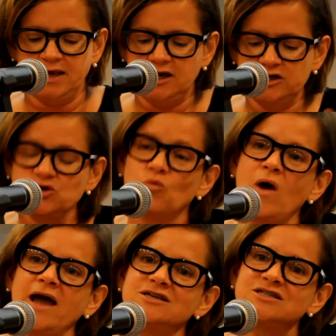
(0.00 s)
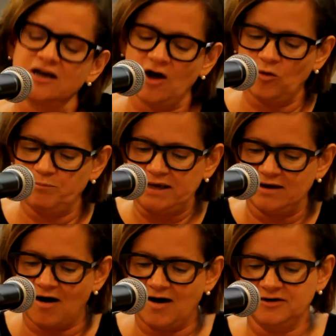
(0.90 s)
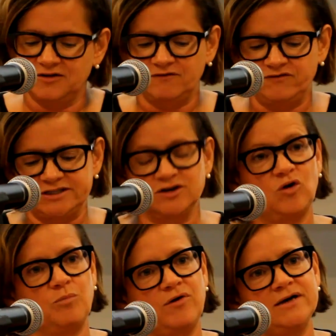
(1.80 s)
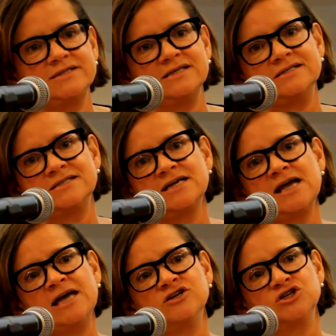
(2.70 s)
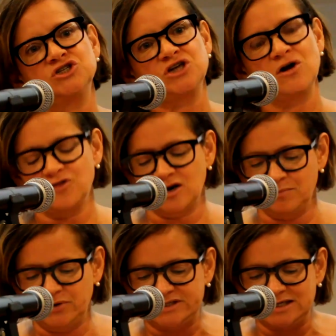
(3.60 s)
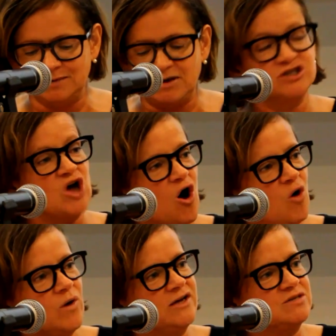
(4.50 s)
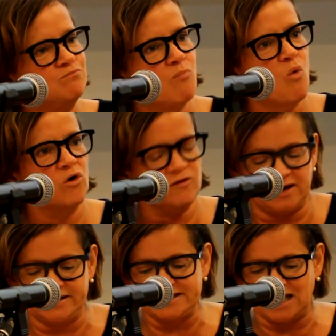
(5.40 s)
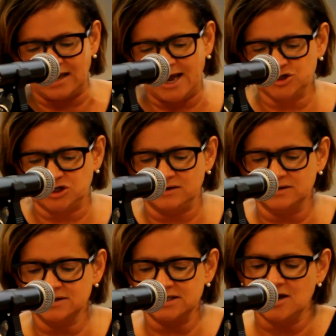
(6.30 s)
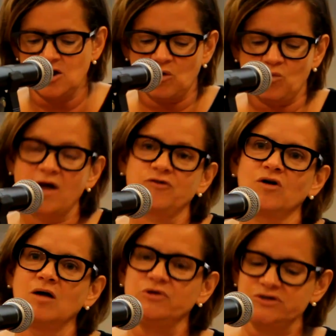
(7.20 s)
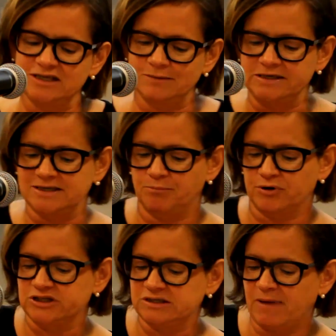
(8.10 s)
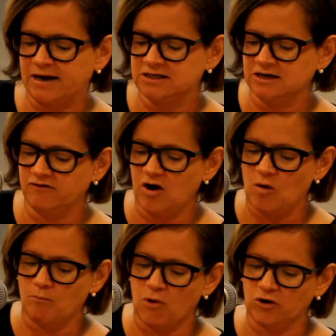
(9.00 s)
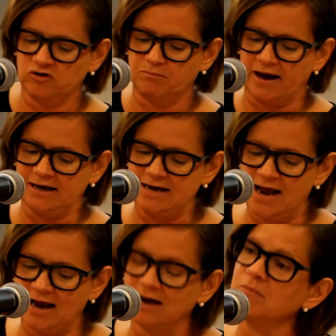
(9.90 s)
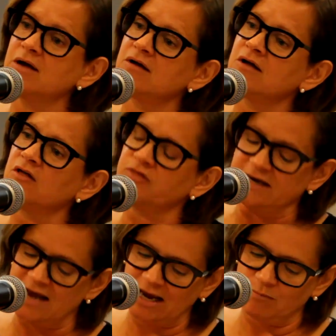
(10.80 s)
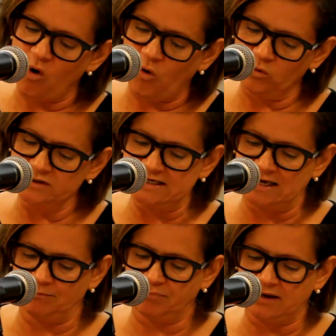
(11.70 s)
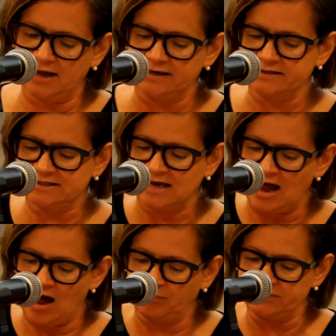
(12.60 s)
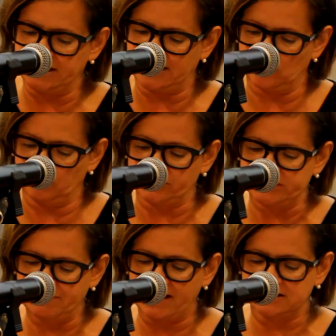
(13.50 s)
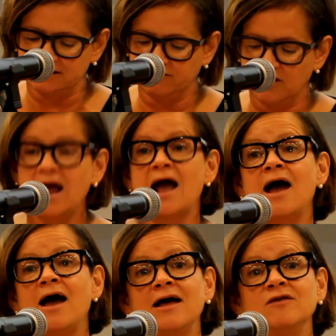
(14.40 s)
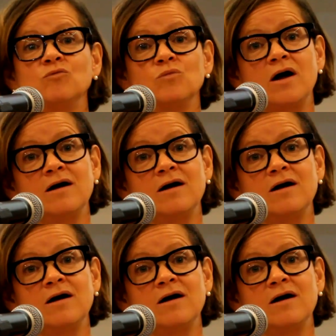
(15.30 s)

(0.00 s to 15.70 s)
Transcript: is a way to go beyond the physical presence to show that a museum is always more than its collections. Rather, a museum is a perspective marked by a name. The name holds in place a particular perspective. And